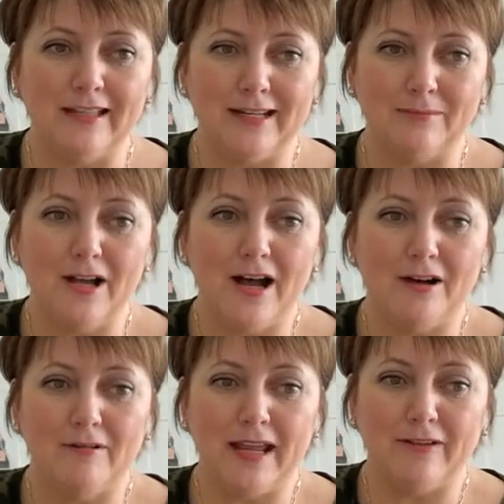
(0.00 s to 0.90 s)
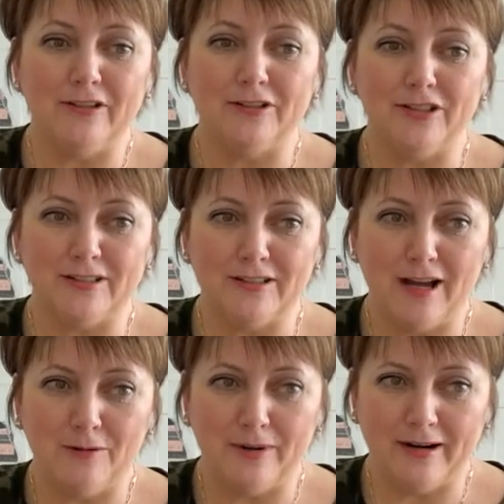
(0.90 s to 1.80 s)
let them go if you're just
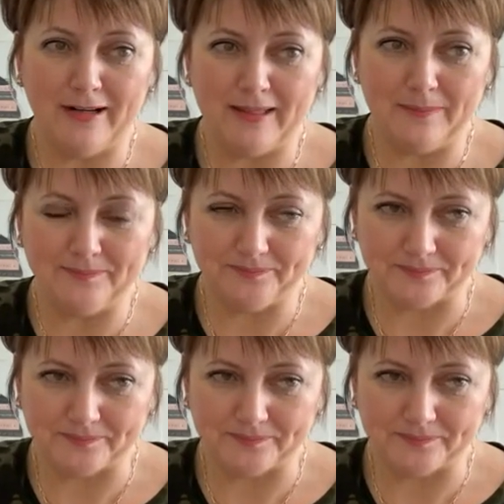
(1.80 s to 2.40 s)
not wearing them.